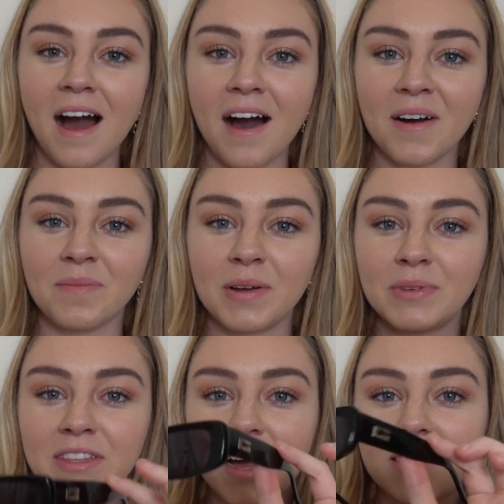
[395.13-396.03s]

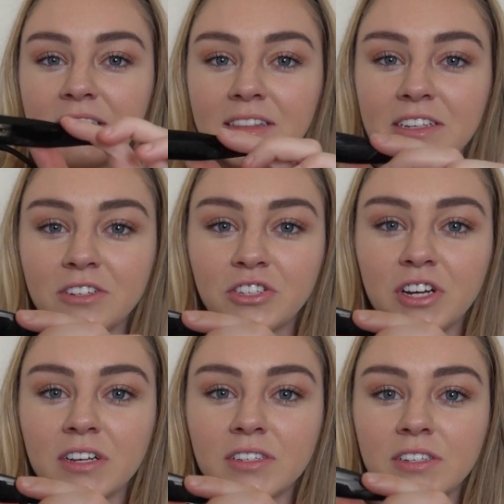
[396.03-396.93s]
But I think these are
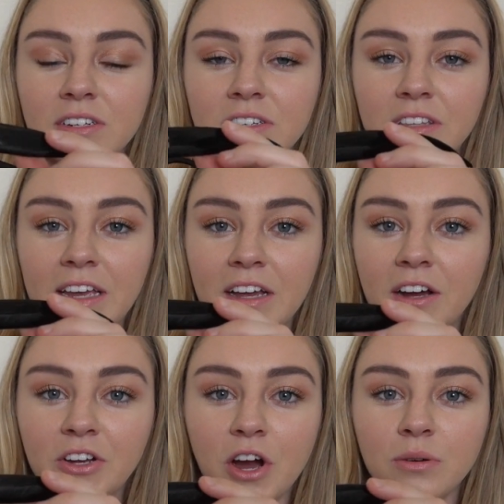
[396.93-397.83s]
just like
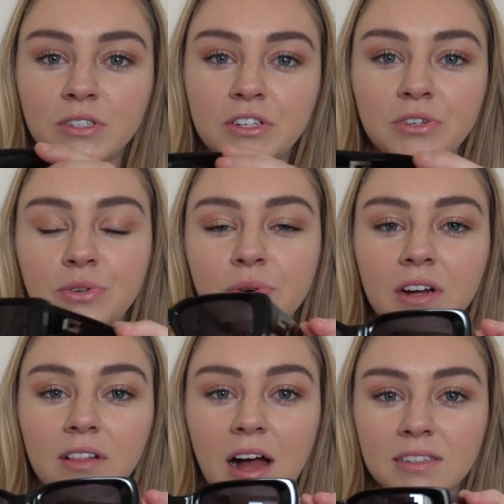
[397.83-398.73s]
a go-to
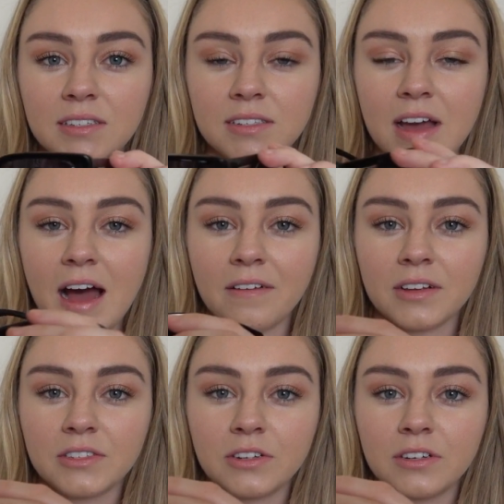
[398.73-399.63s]
glasses to have
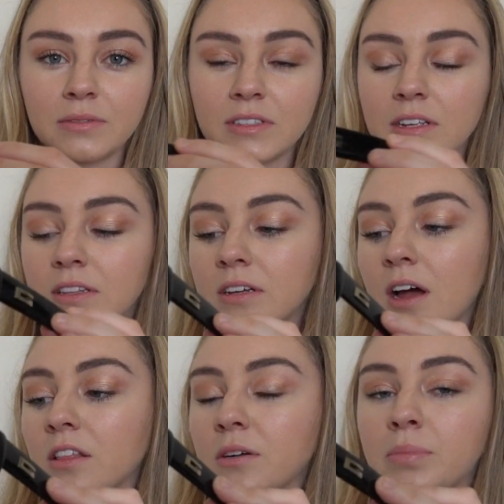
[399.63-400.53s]
because they're in the
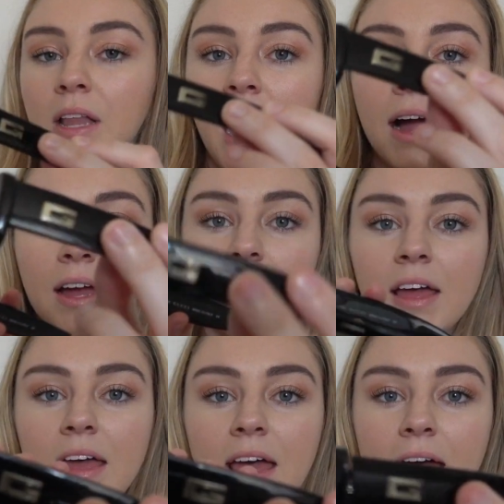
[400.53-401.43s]
color black.
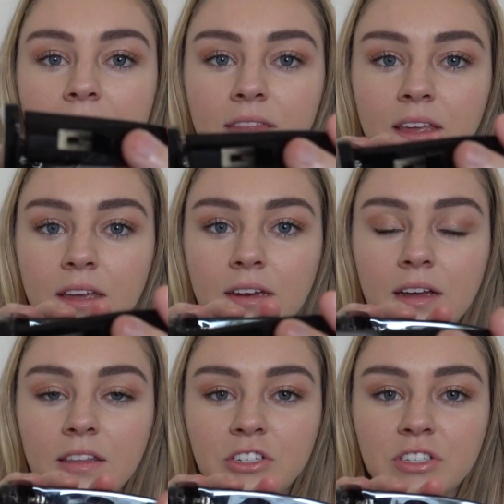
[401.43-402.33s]
And
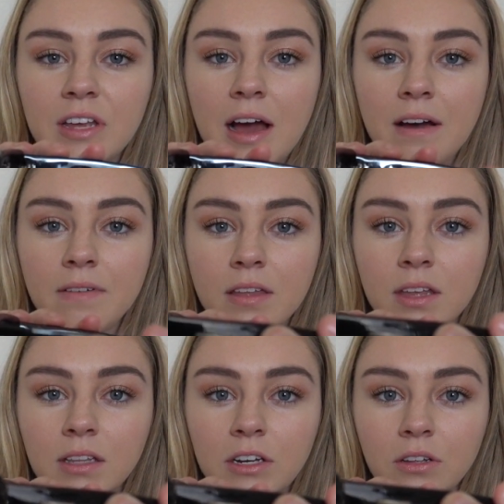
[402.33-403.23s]
then they just have
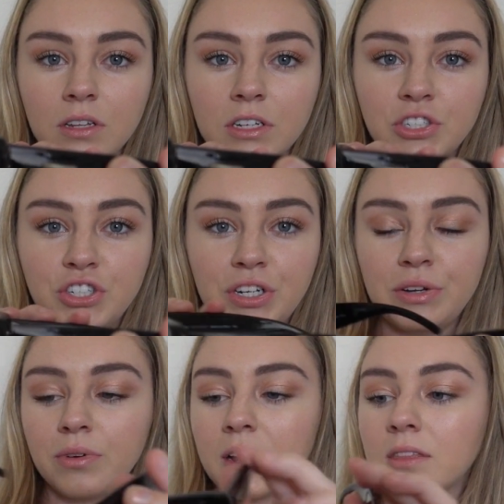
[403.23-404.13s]
the little
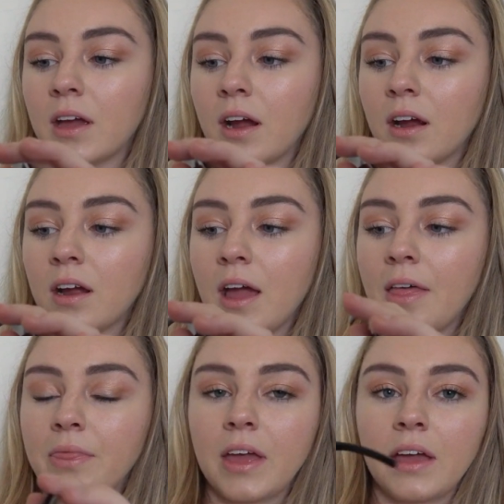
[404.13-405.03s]
G right there.
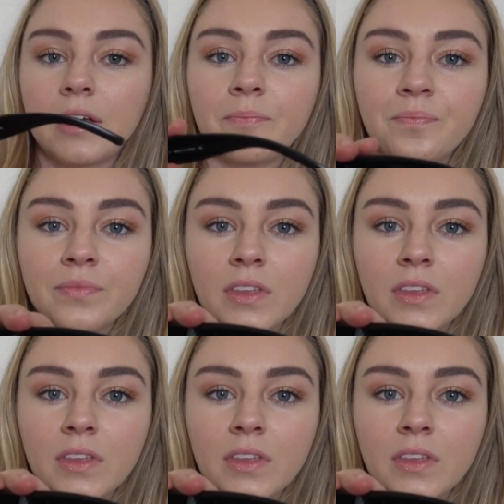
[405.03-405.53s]
And then